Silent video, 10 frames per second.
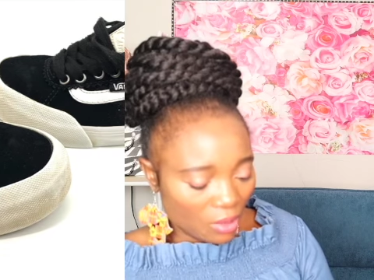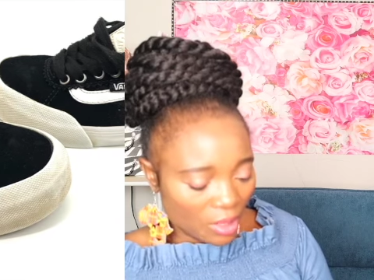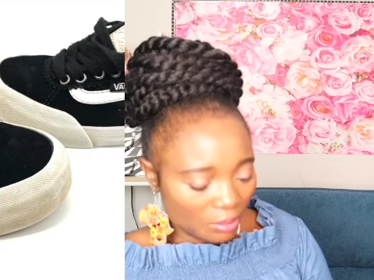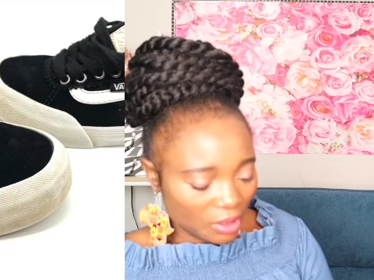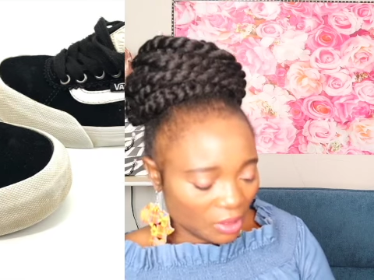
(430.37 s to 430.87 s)

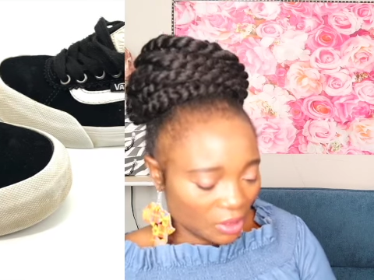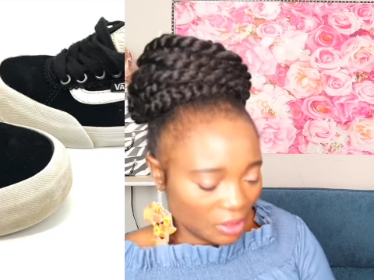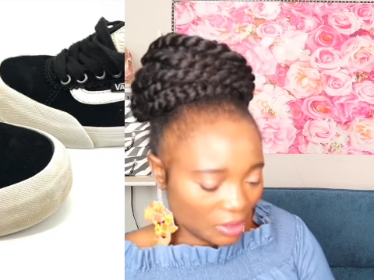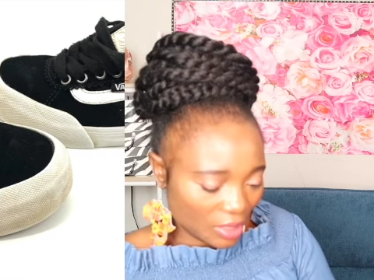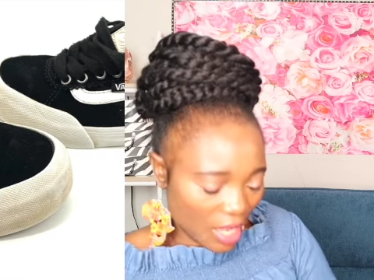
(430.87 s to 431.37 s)
Let me see
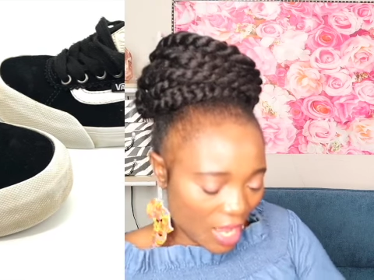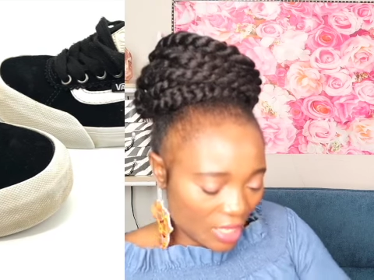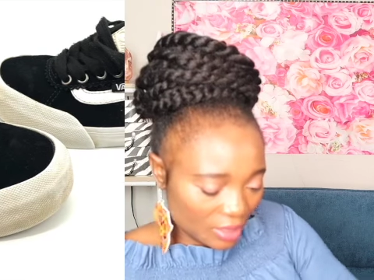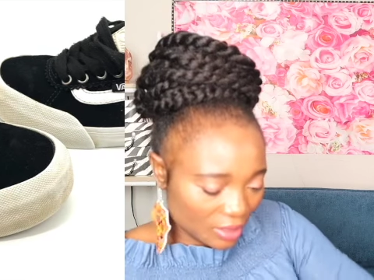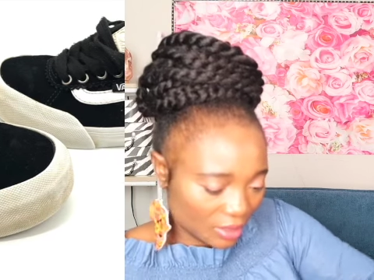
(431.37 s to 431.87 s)
the
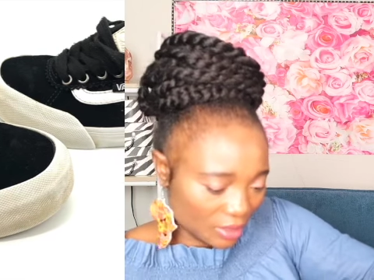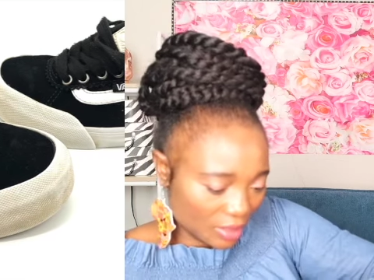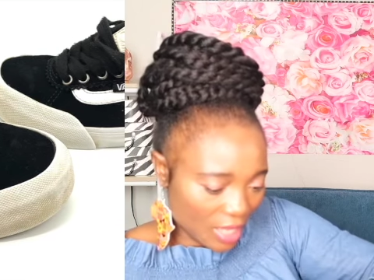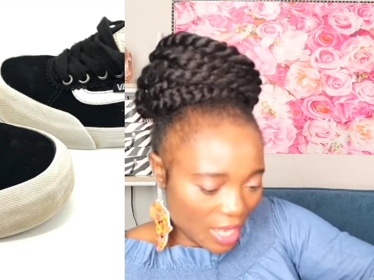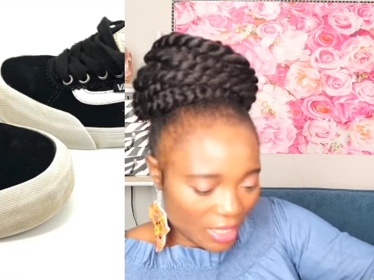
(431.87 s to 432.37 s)
size.
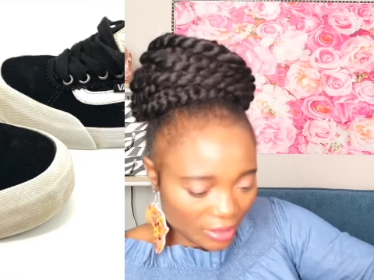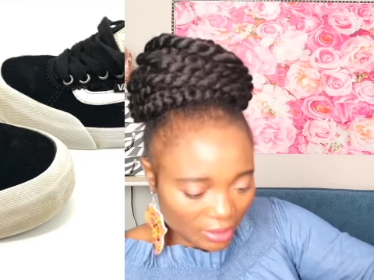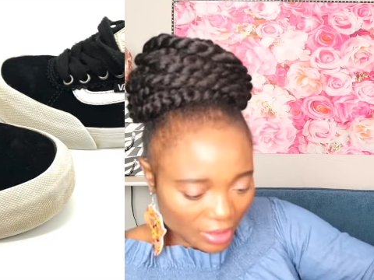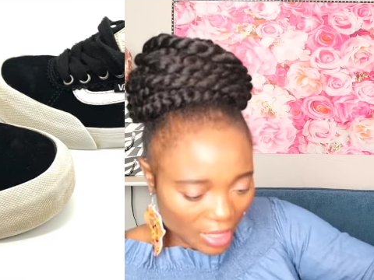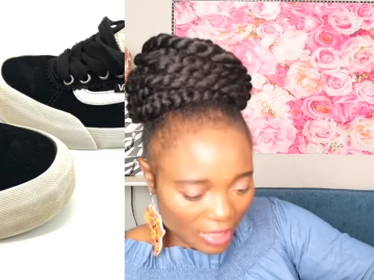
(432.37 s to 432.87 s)

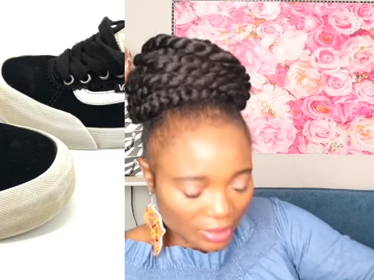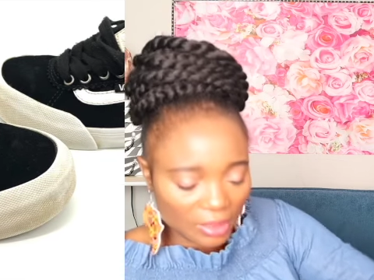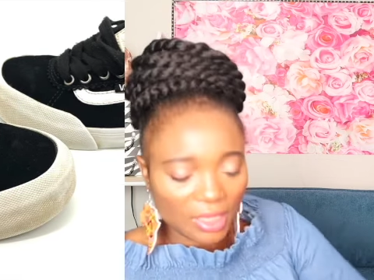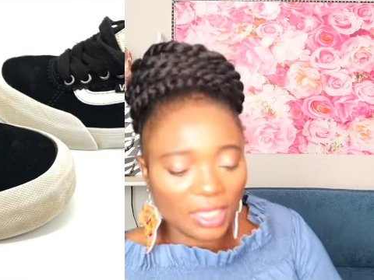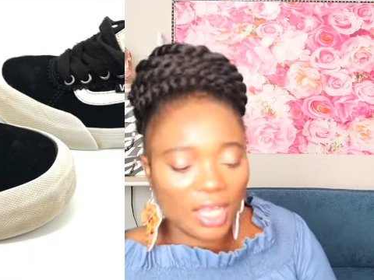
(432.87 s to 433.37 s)
Size
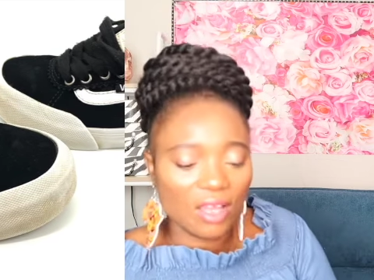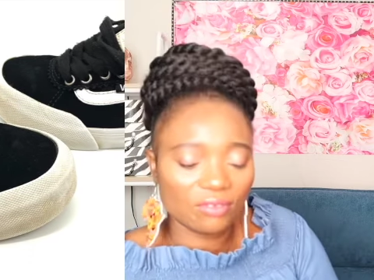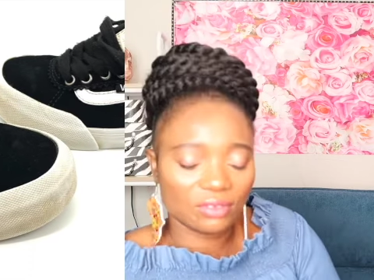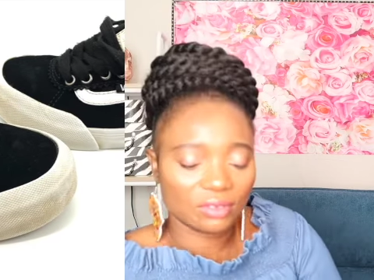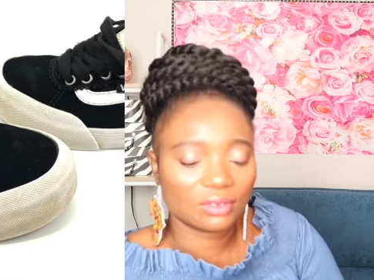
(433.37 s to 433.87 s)

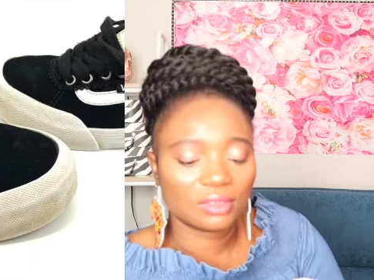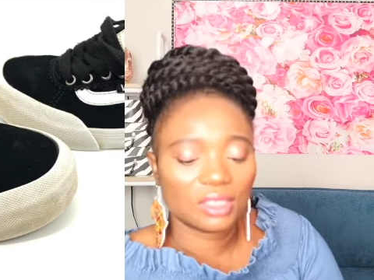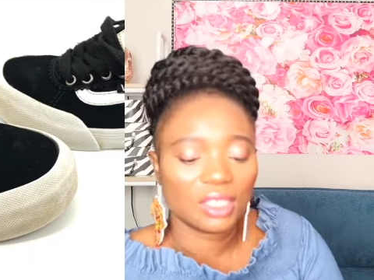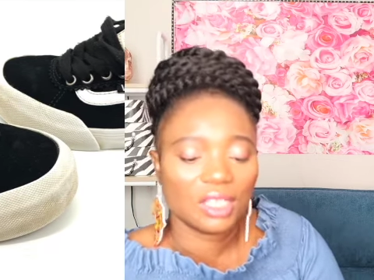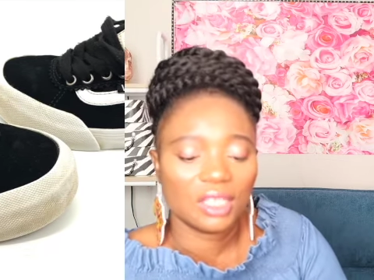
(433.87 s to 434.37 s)
11.
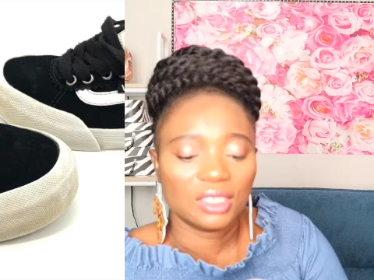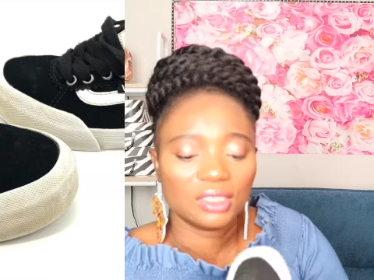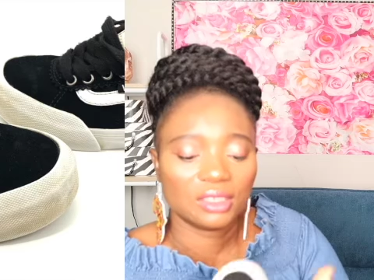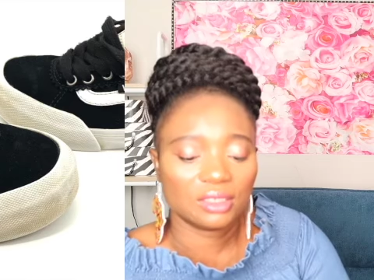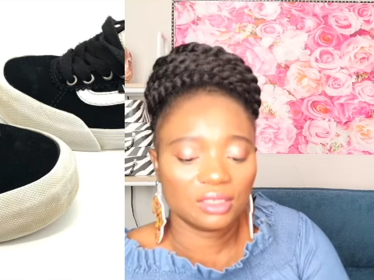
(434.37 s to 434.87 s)

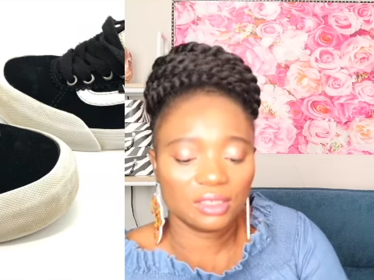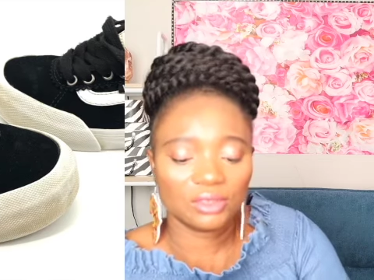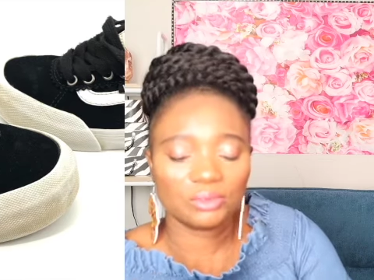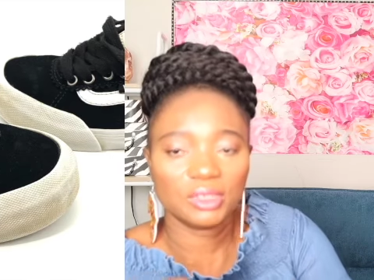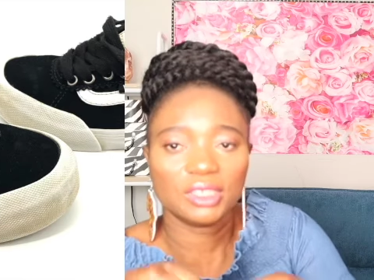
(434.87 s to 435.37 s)

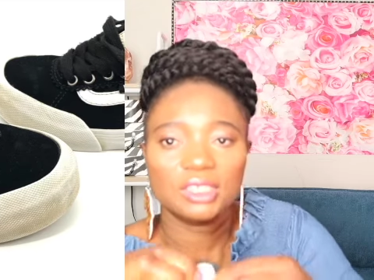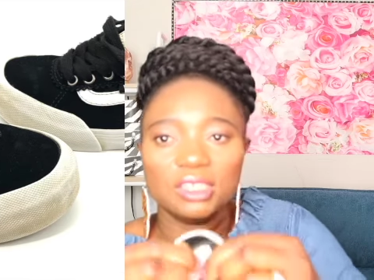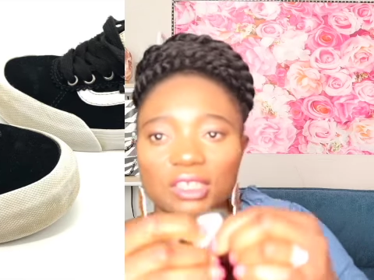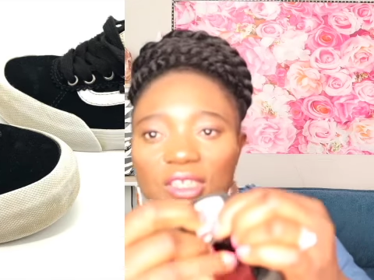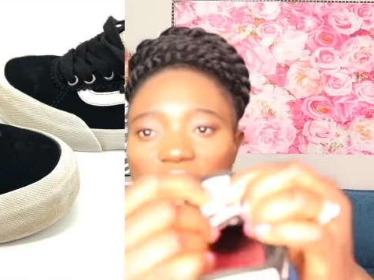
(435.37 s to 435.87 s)
It's
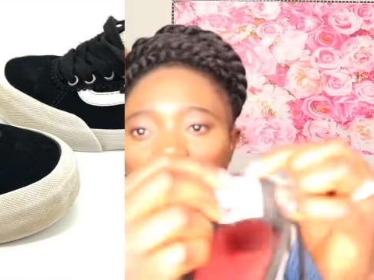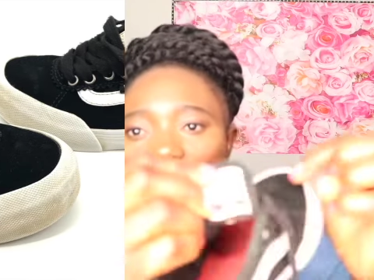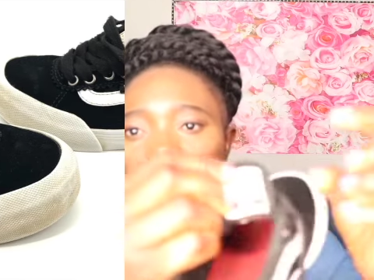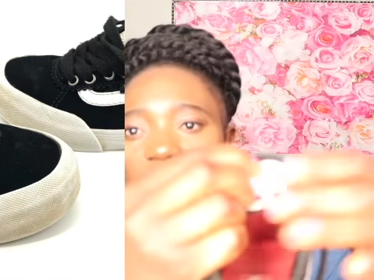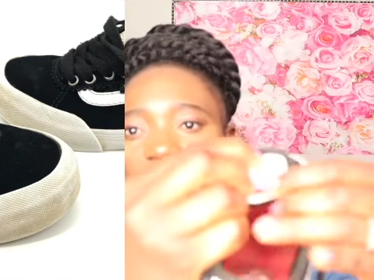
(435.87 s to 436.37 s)
written India.